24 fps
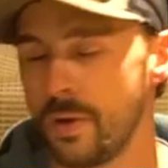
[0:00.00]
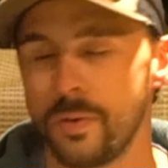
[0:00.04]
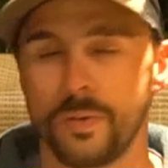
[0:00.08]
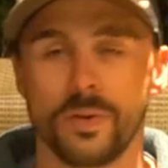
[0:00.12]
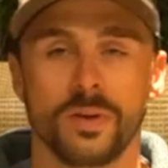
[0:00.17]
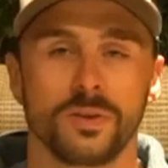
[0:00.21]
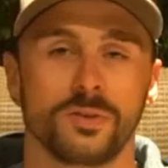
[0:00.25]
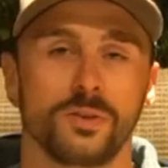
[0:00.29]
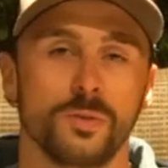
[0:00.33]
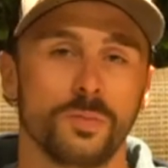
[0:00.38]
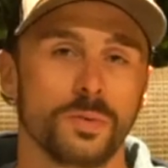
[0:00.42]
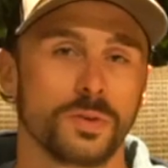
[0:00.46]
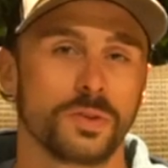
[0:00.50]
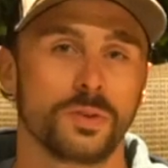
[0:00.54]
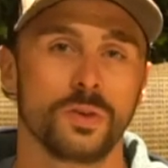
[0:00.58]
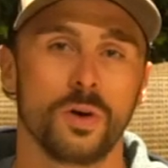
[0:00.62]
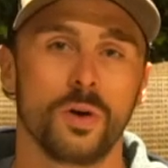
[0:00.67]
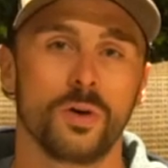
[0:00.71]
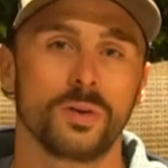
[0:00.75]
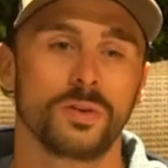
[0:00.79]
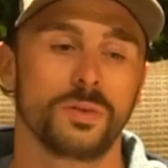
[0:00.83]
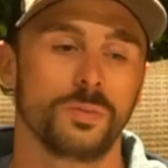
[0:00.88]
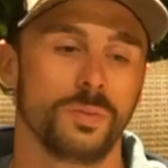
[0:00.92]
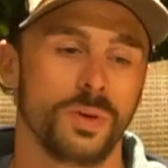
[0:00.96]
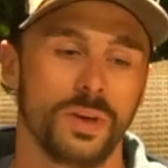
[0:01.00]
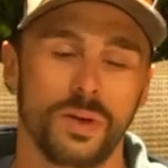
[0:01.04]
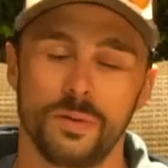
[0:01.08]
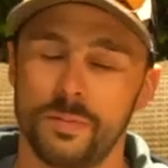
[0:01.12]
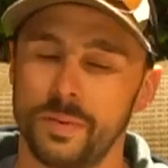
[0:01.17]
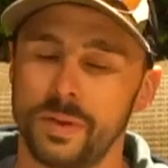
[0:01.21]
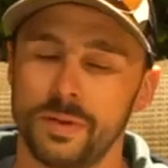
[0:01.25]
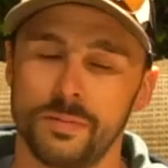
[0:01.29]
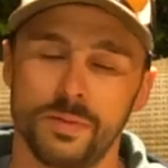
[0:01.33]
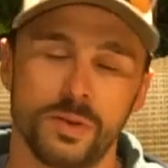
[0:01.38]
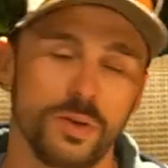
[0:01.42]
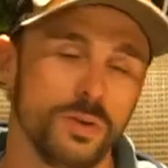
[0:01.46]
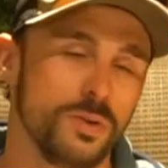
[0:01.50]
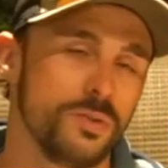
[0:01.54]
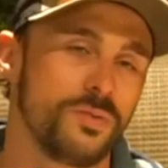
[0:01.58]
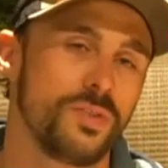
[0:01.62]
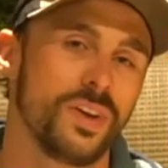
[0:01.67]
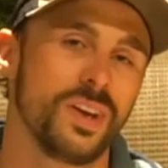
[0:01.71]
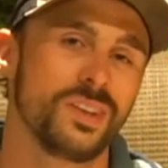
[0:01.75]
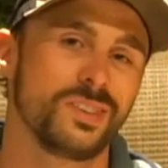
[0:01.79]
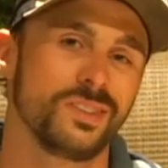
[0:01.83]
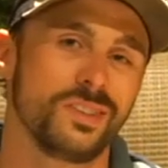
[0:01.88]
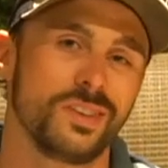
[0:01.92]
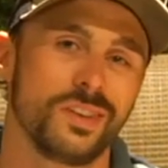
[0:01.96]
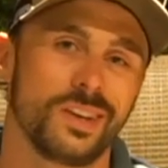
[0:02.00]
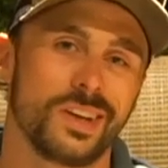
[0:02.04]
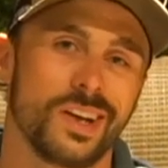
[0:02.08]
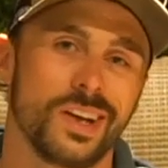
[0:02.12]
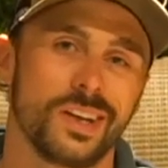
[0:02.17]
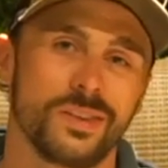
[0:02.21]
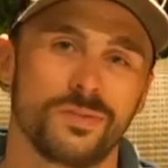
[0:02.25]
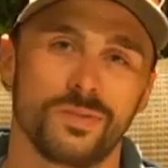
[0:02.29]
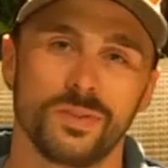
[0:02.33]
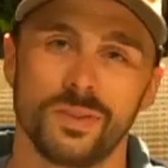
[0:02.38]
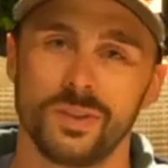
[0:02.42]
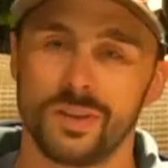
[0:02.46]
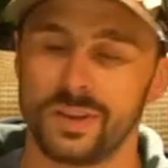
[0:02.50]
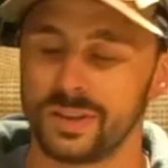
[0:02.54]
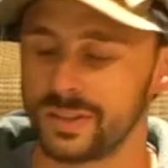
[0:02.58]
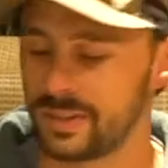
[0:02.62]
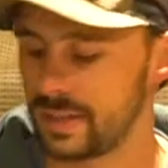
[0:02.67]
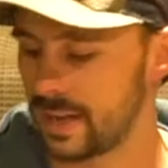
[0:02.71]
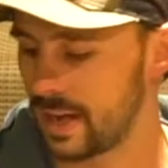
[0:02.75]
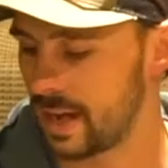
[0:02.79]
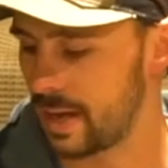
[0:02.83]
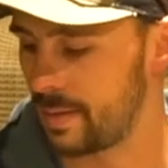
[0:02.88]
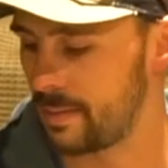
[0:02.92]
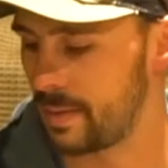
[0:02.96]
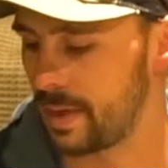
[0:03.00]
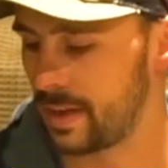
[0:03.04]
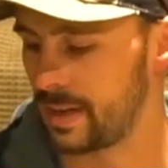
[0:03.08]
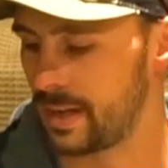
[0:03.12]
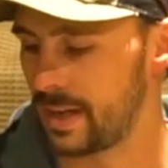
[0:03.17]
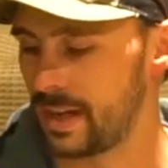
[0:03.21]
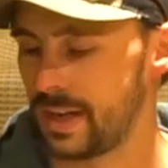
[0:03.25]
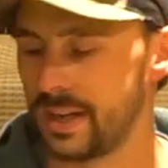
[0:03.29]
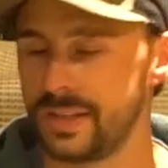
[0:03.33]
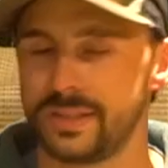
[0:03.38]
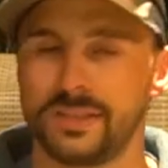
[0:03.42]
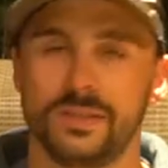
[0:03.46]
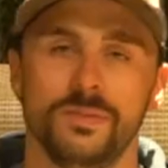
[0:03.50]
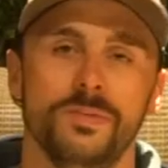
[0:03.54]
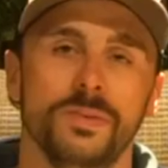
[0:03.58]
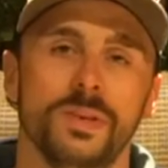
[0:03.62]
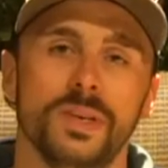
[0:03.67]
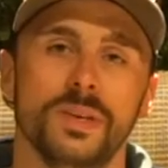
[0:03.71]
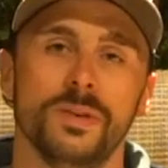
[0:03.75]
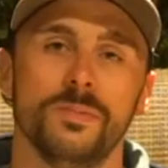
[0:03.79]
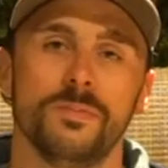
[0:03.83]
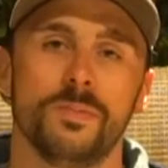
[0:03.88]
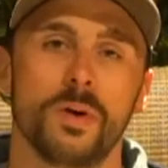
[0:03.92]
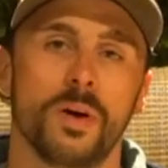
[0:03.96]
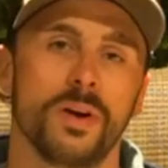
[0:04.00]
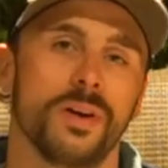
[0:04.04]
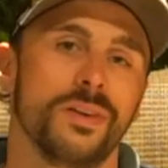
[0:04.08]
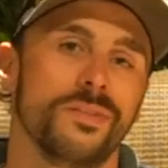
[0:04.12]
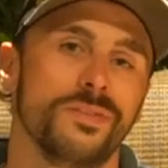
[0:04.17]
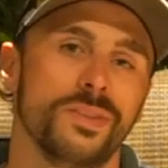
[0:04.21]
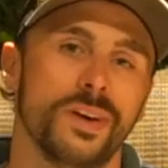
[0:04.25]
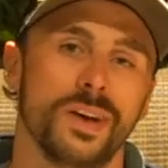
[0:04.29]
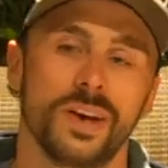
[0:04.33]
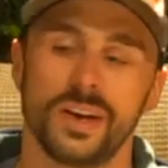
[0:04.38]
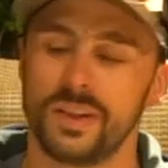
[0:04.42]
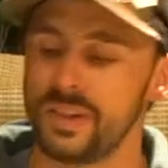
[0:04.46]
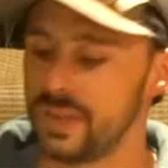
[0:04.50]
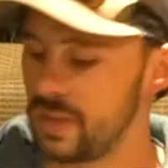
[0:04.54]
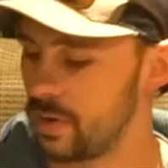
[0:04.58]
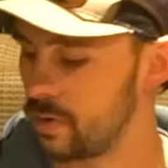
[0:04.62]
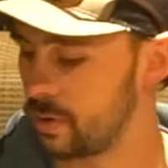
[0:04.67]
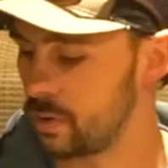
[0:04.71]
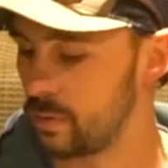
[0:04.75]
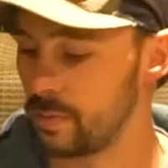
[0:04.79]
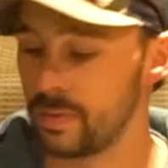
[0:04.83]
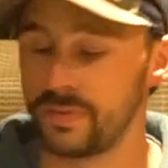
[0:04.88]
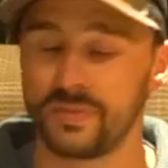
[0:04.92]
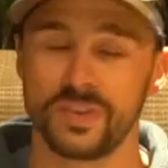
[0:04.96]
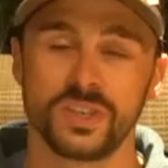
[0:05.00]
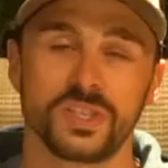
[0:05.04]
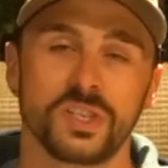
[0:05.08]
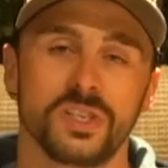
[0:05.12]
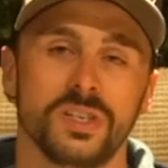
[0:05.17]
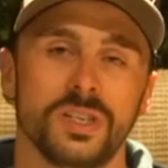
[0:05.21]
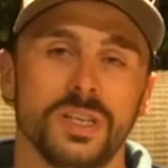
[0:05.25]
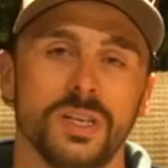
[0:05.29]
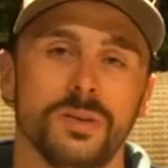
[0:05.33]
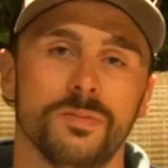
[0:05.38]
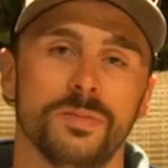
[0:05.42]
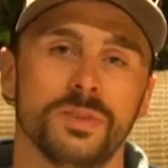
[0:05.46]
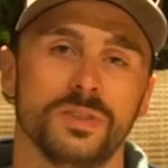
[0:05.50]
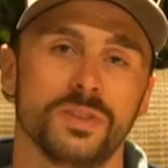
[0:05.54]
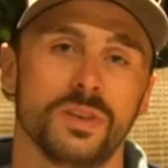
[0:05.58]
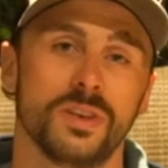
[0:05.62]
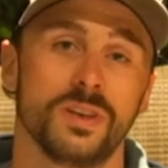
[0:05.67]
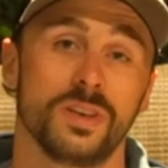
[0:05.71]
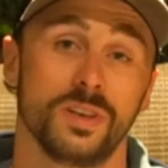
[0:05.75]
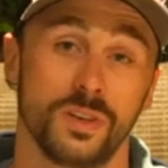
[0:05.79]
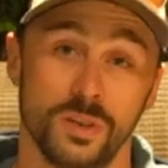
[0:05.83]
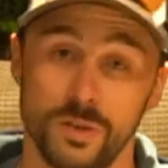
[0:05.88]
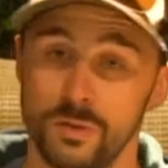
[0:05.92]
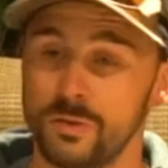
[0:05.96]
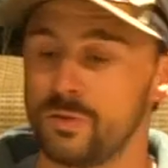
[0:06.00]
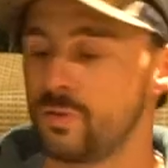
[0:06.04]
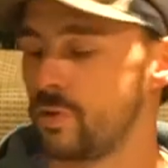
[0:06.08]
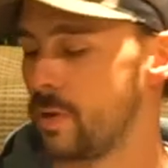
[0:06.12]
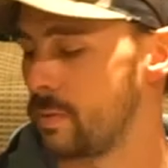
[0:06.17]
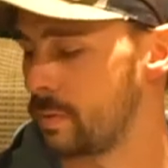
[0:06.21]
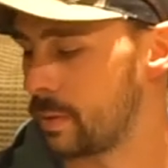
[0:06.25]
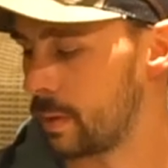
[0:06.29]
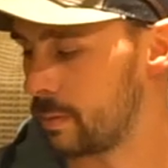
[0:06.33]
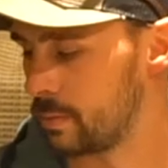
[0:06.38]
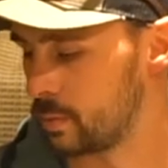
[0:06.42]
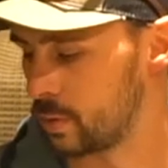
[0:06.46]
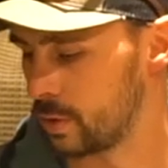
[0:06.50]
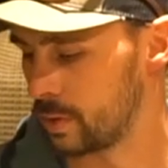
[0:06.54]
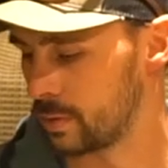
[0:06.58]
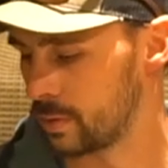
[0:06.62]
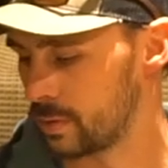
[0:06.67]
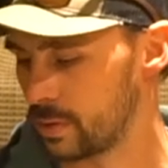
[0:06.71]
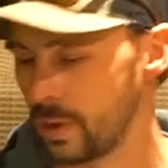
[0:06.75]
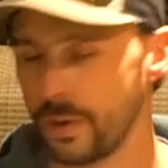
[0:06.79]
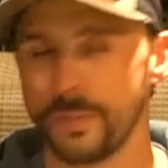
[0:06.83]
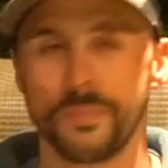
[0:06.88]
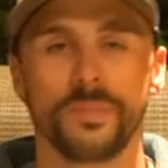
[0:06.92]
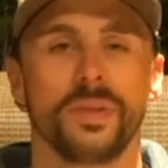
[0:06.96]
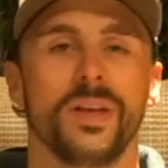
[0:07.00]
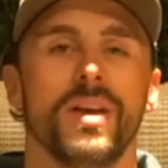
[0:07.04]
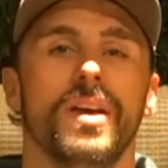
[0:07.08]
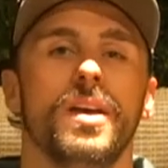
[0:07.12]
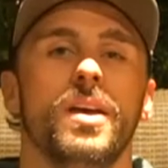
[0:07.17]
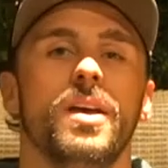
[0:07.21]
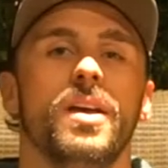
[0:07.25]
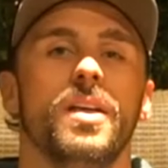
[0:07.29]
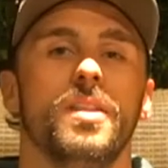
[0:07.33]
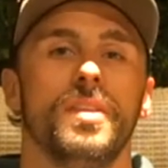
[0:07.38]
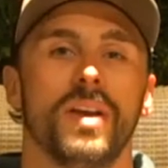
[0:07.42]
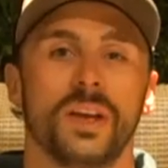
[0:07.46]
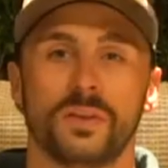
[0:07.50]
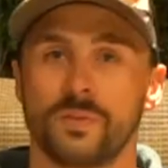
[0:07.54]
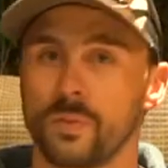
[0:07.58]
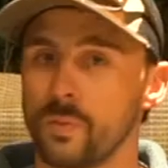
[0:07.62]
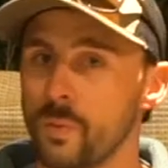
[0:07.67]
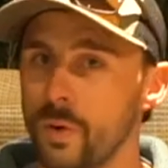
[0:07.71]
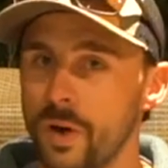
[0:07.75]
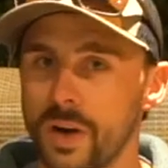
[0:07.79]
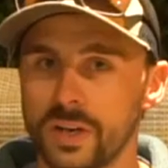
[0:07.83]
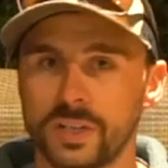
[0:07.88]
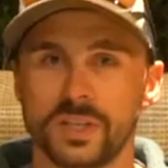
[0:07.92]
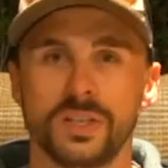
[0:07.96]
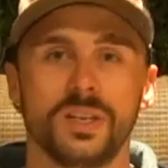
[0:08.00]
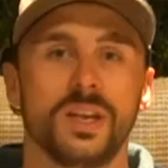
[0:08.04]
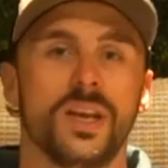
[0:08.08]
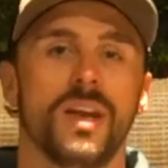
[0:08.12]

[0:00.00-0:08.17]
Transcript: We're super stoked. We have been huge fans of your guys for a long time, and to be part of the Okuma fishing team is a huge dream come true. So thanks for watching.